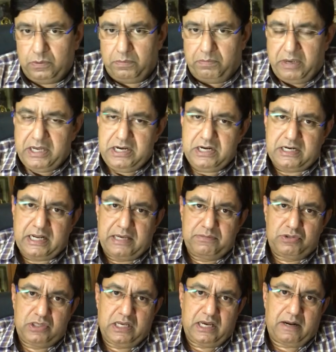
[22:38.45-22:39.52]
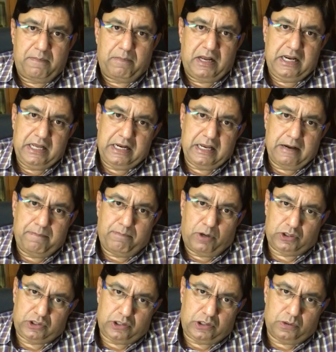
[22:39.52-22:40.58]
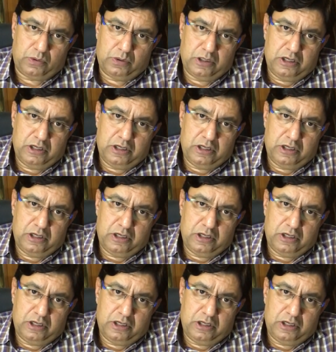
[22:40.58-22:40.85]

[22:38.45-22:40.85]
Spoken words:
Many a times they are malaria positive.